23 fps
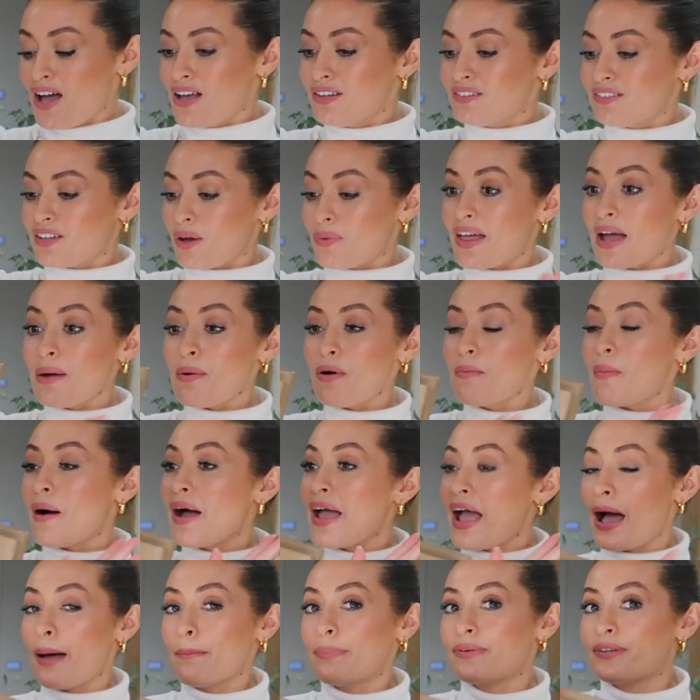So they were my
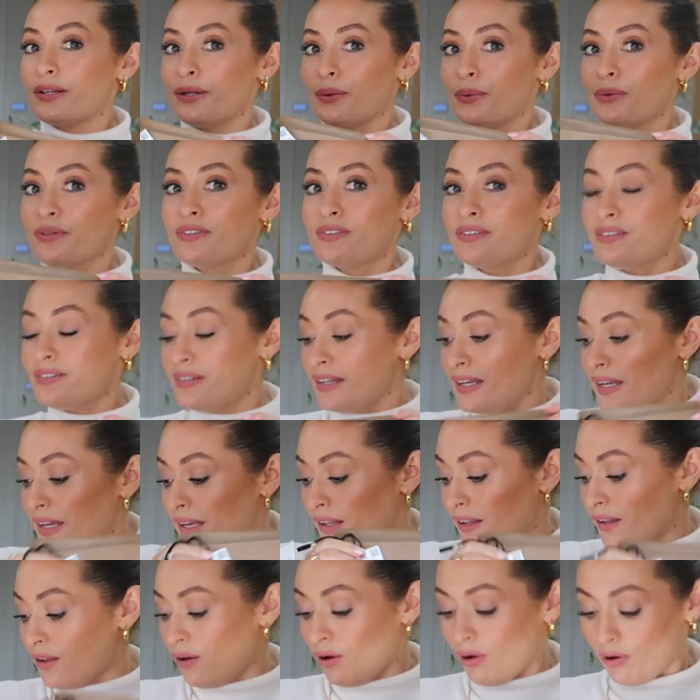absolute steal